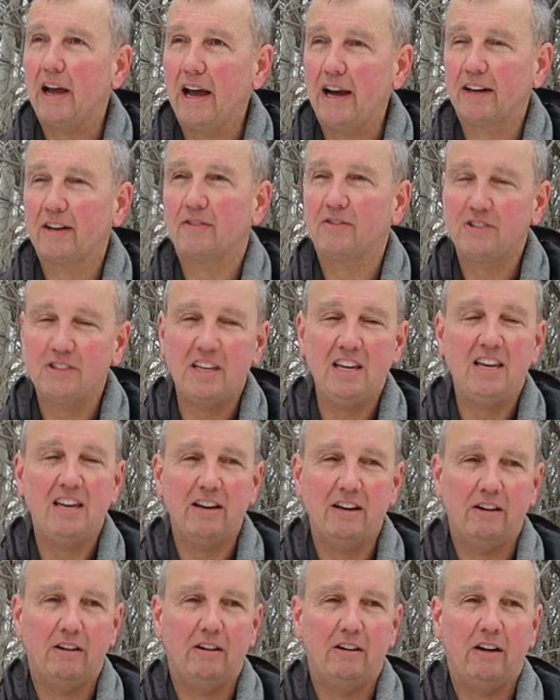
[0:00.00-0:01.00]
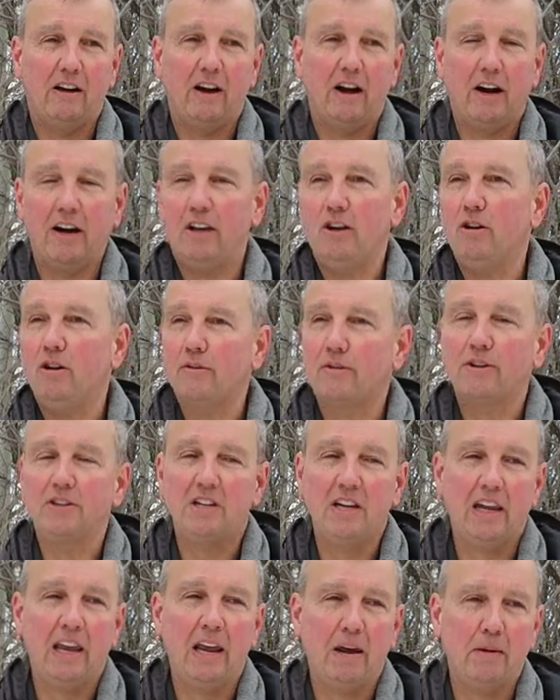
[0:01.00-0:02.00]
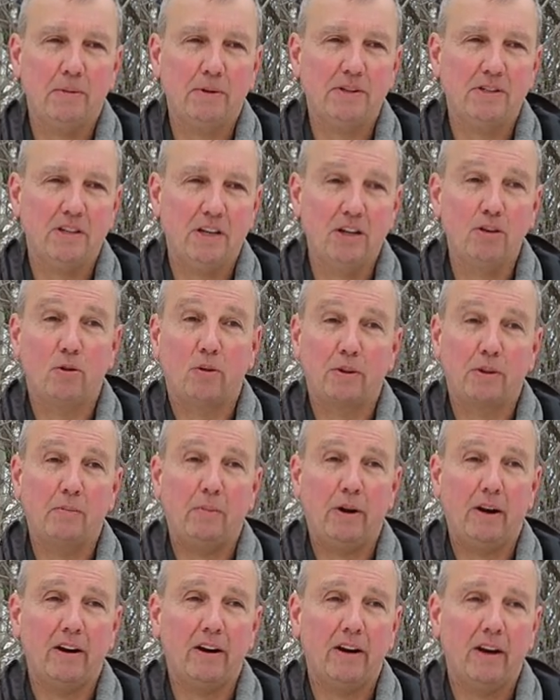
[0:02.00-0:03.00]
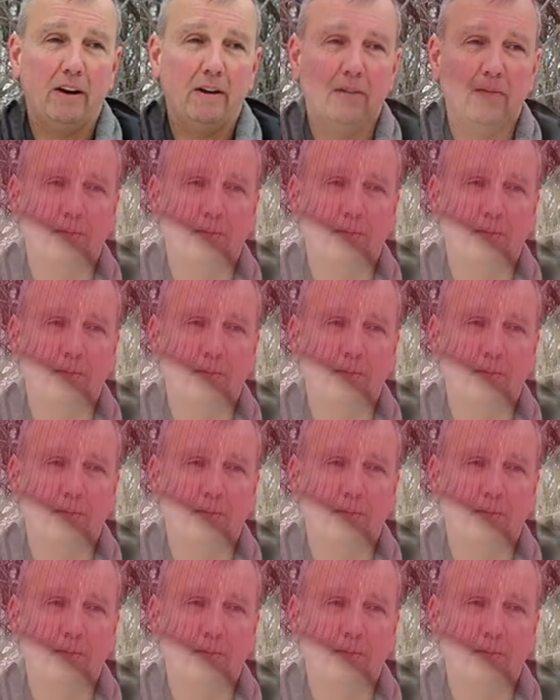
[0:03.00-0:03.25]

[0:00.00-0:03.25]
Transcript: active ski hill on a university campus in North America.